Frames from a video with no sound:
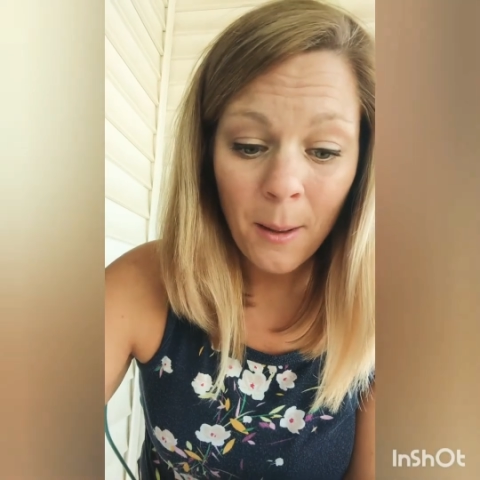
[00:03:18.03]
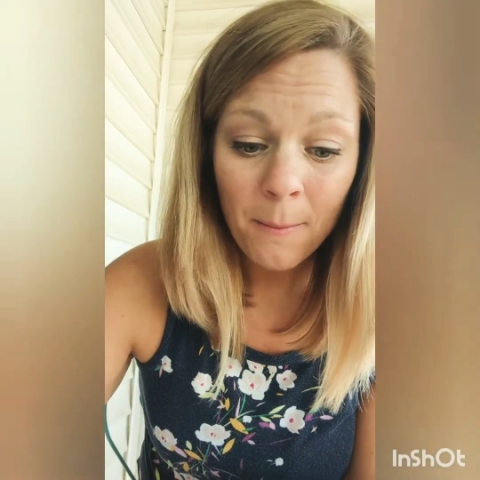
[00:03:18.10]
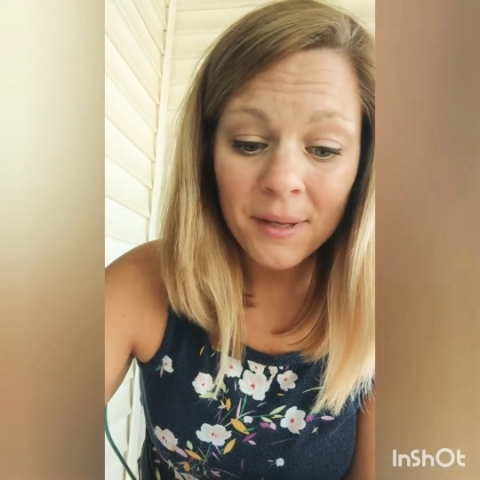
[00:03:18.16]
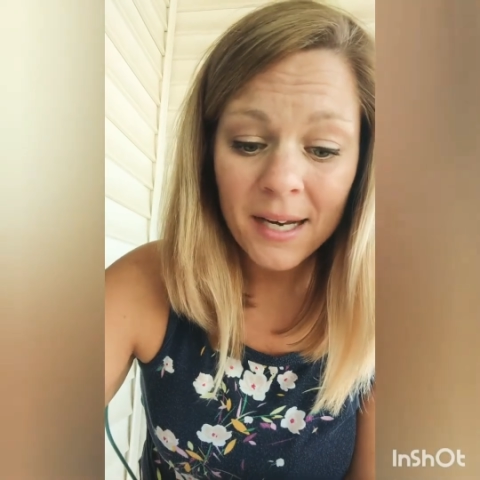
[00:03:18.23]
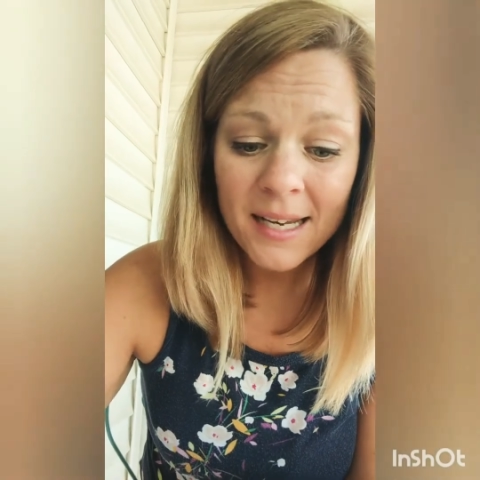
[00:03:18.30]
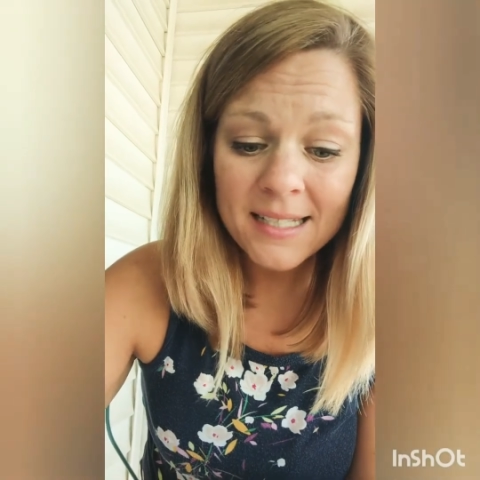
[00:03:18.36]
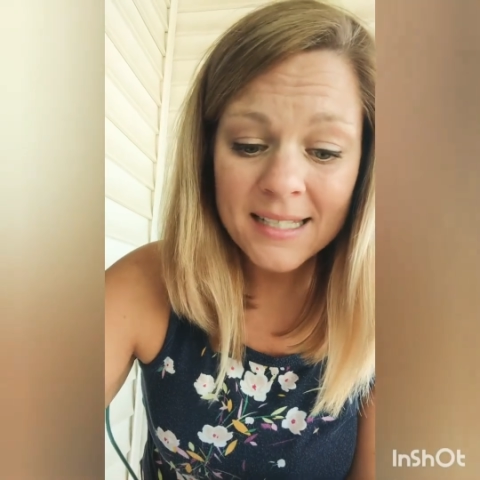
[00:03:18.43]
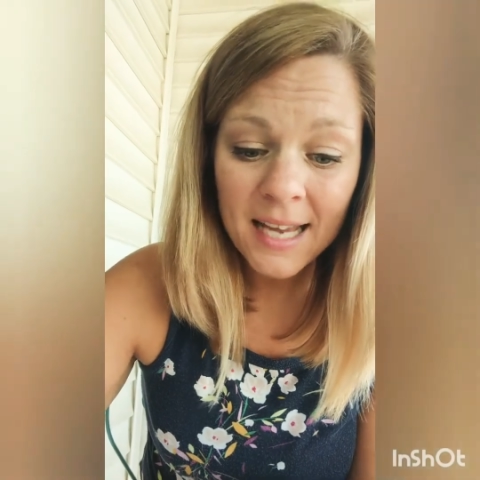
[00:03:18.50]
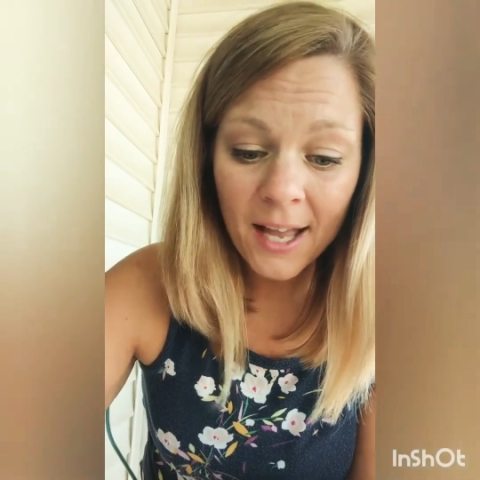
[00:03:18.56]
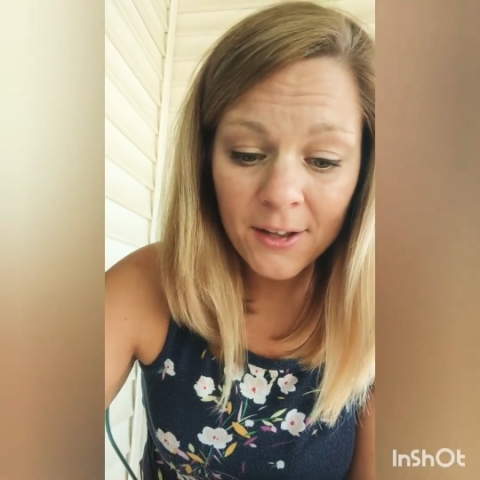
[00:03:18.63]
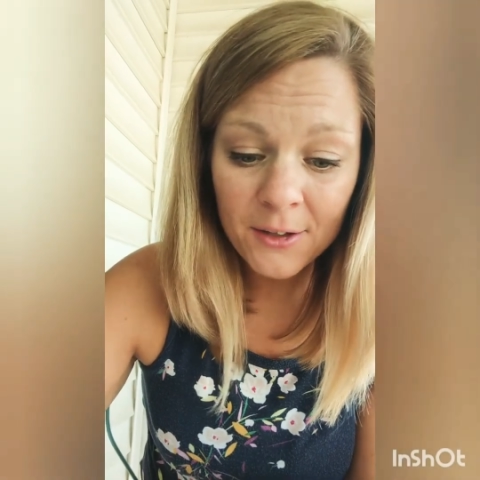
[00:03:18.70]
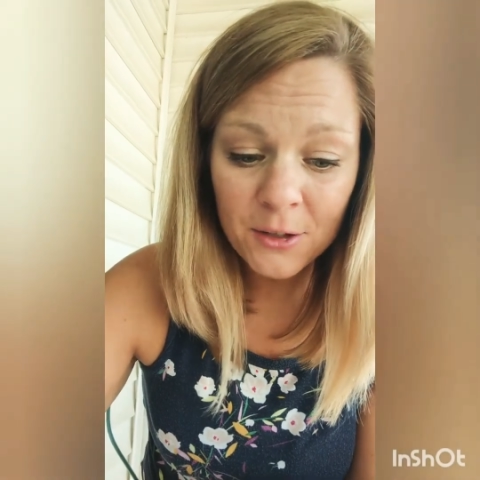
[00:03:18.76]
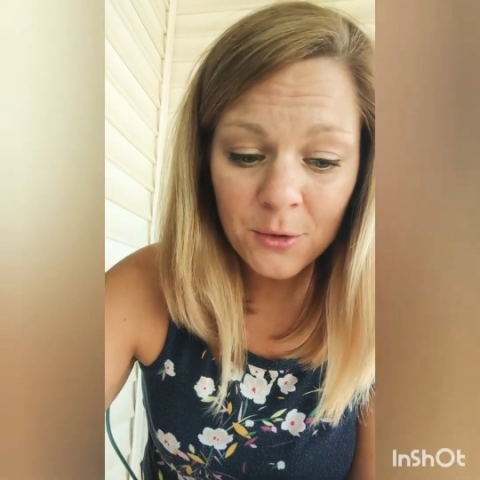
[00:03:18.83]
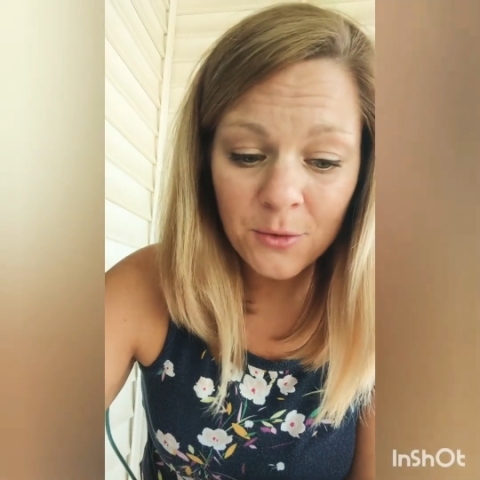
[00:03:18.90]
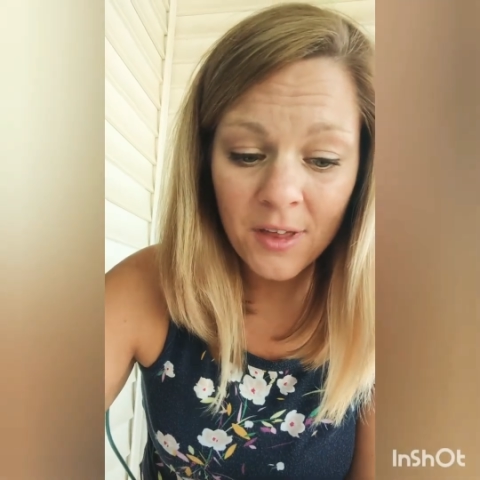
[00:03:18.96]
"But I tell
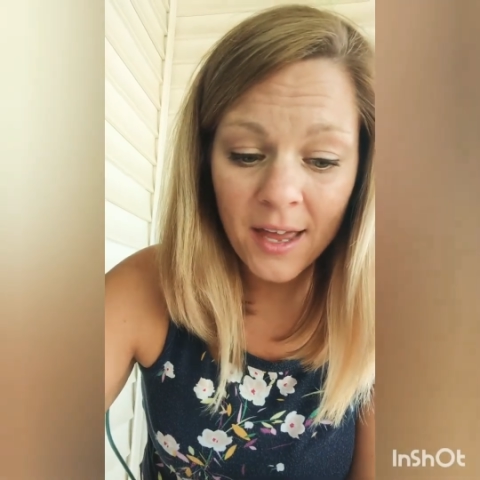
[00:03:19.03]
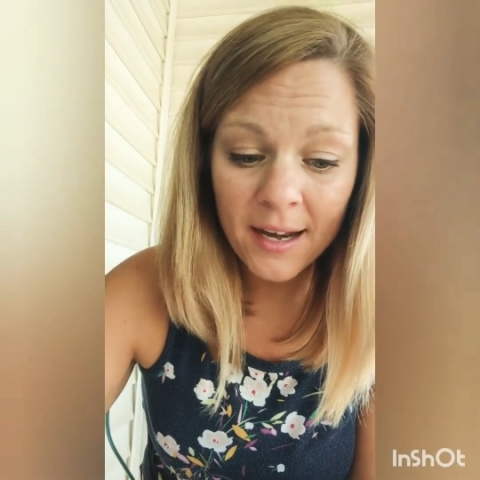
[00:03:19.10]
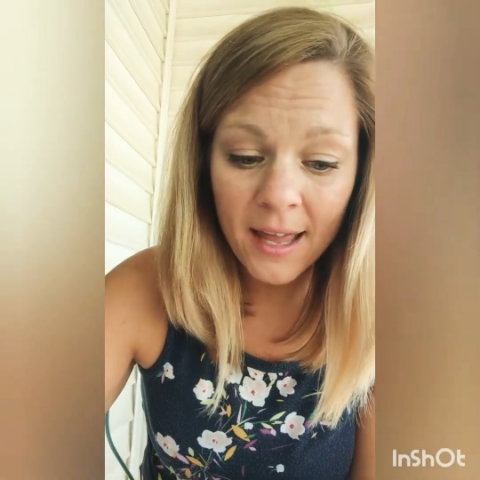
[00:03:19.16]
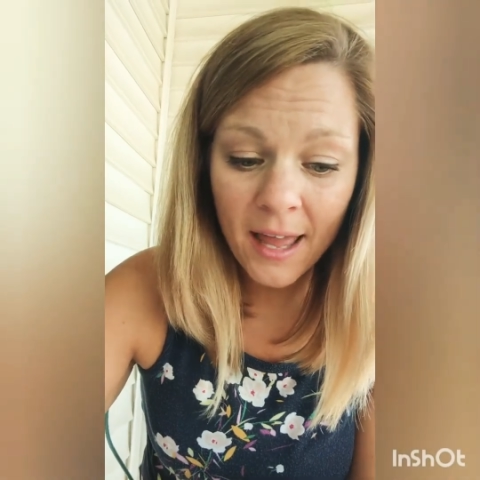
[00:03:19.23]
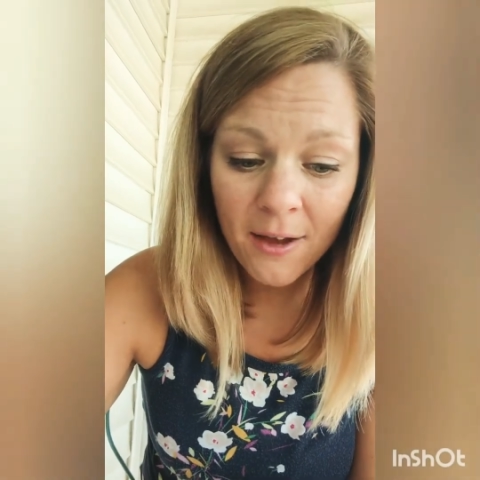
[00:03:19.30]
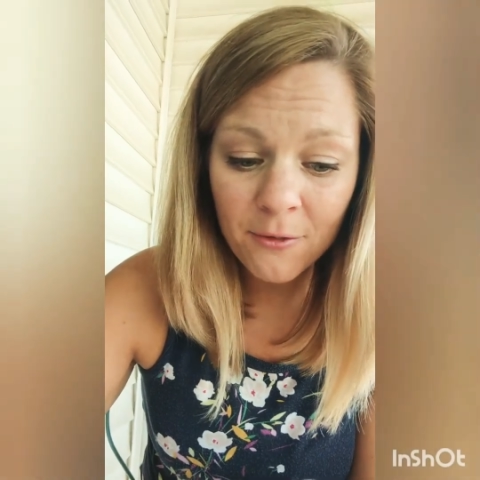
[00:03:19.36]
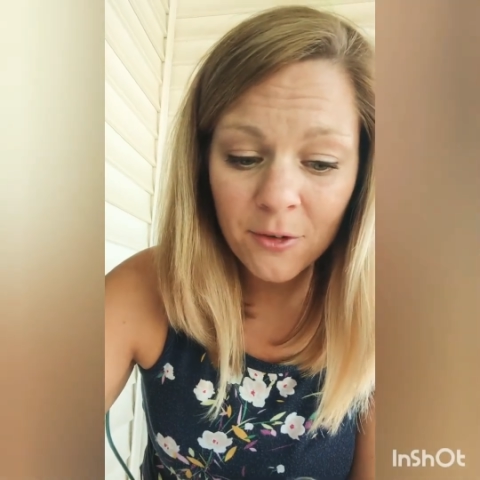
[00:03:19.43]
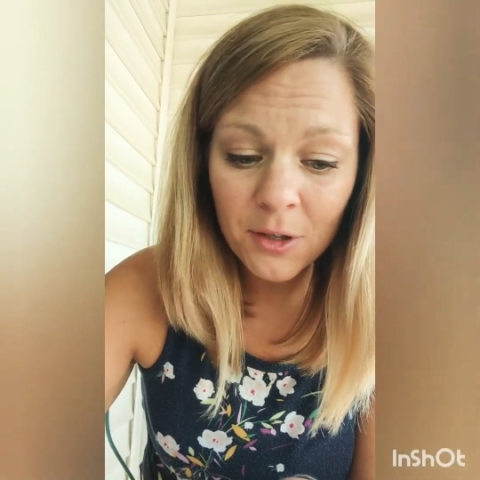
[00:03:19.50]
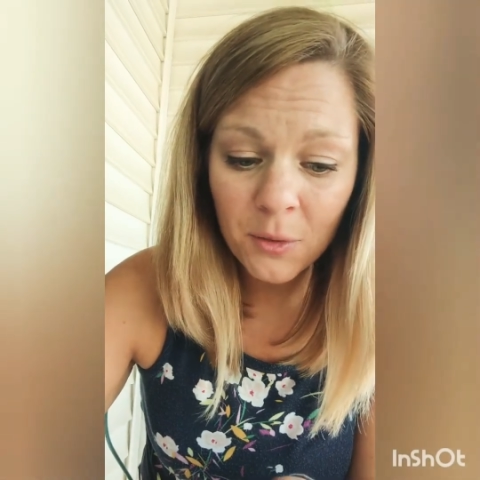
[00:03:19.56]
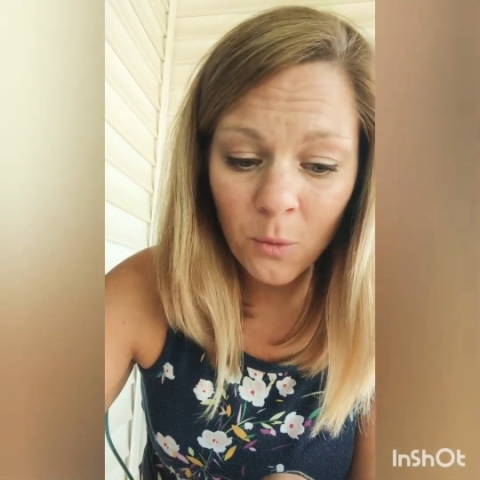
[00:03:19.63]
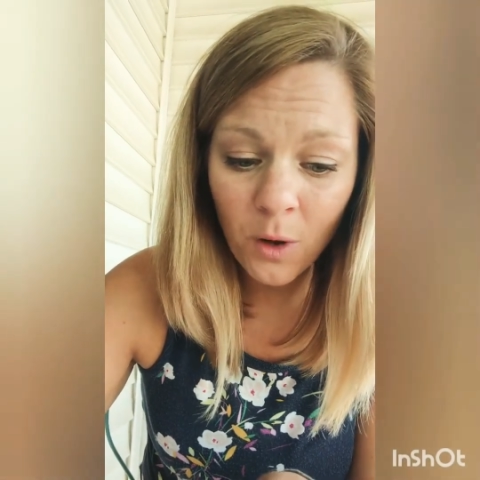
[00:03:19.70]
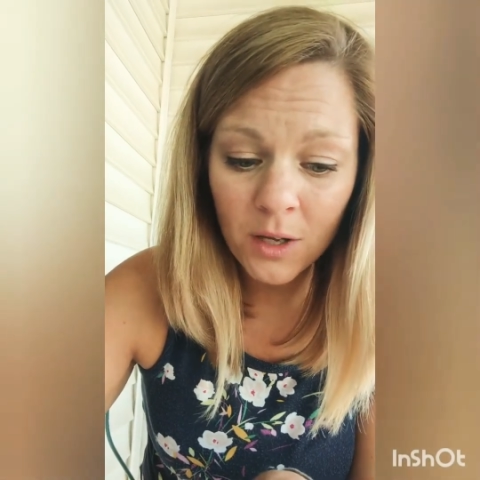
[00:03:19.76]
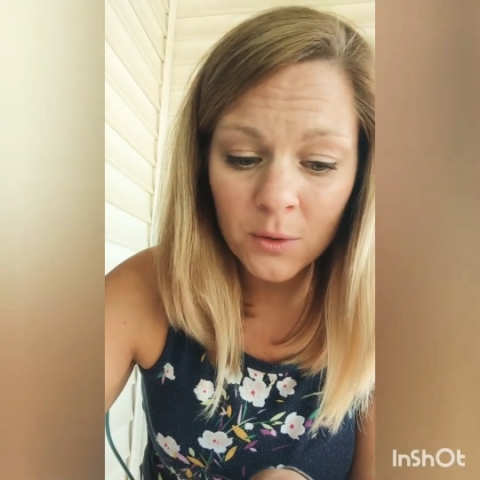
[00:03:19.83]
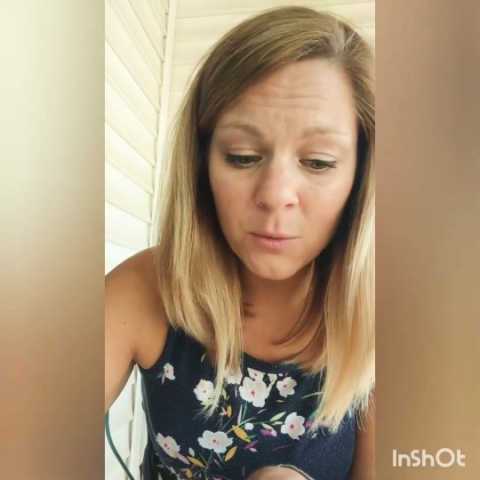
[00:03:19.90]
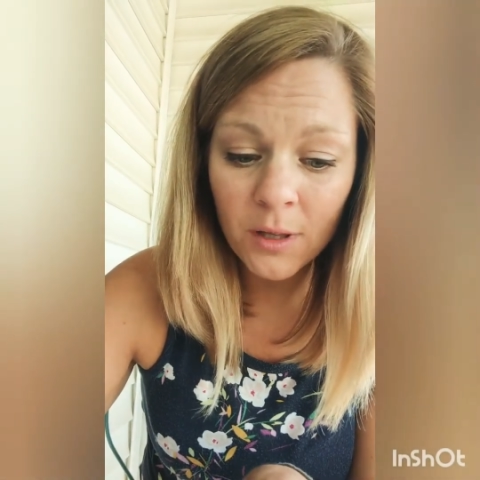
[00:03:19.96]
you that
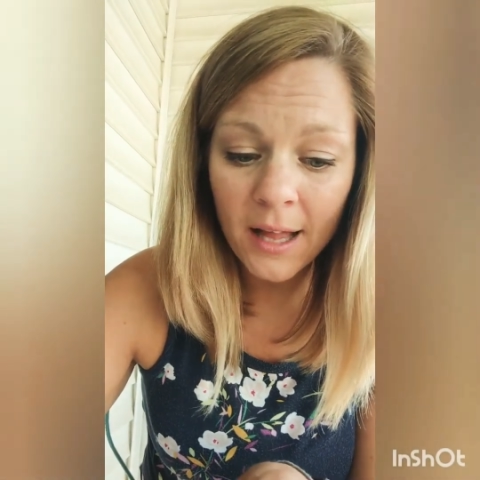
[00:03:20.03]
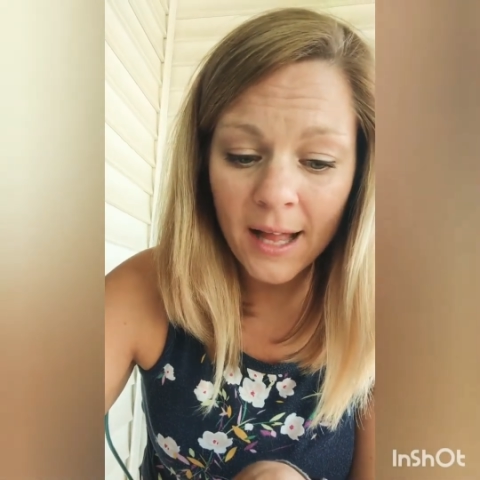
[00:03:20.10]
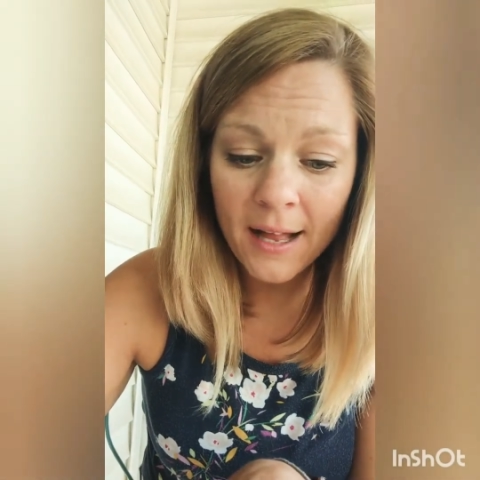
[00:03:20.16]
everyone will